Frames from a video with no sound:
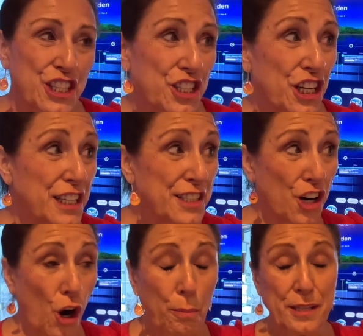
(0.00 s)
Just
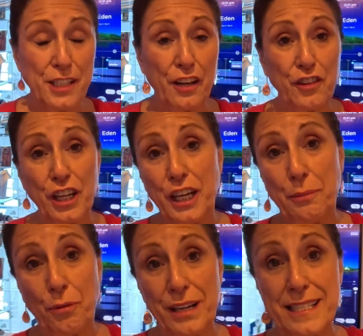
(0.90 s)
opposite the
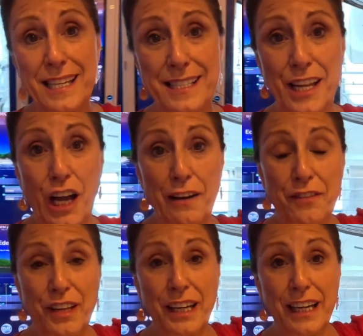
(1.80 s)
Princess
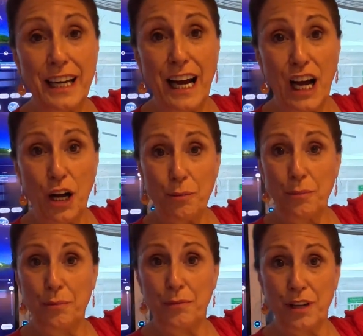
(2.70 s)
Live, the
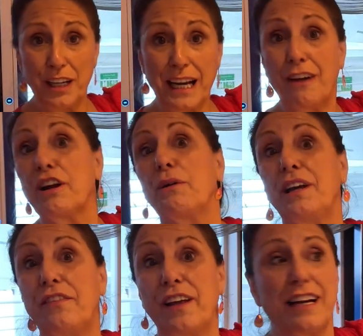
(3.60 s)

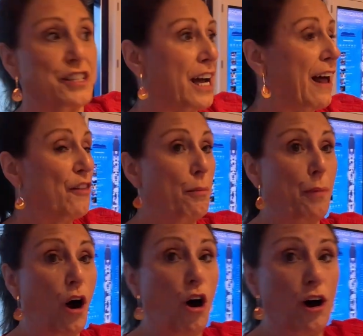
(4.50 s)
karaoke theatre and the
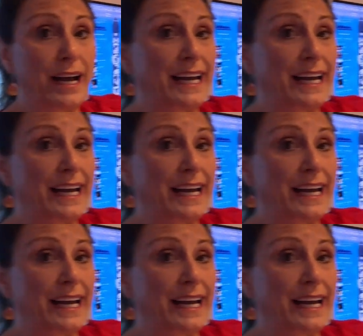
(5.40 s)
bar